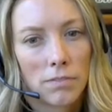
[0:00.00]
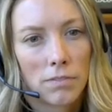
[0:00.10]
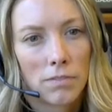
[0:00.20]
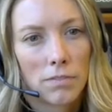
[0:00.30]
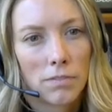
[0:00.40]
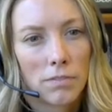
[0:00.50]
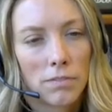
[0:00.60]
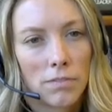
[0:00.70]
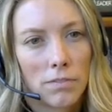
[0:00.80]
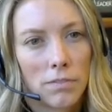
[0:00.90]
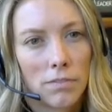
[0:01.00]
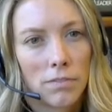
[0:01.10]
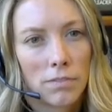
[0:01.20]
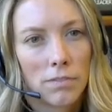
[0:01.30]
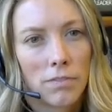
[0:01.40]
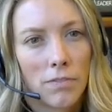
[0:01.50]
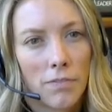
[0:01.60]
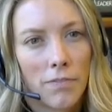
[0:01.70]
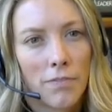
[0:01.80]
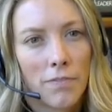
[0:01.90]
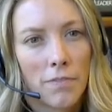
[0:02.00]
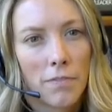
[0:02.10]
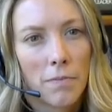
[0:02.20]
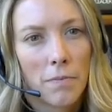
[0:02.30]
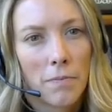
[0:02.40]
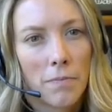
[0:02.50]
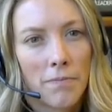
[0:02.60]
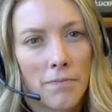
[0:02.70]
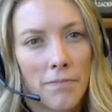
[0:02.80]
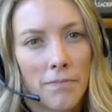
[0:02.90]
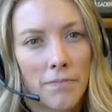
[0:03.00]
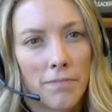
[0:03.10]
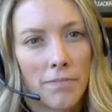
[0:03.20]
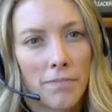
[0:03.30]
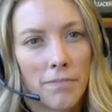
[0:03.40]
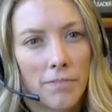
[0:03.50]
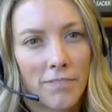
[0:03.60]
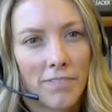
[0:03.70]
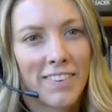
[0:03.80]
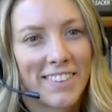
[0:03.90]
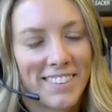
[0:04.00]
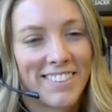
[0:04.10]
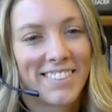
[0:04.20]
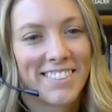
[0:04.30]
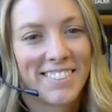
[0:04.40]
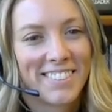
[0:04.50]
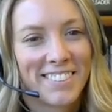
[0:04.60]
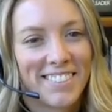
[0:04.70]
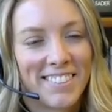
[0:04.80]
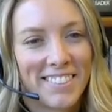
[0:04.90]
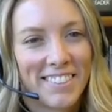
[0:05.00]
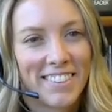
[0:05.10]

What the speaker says: No words are spoken by the person on screen.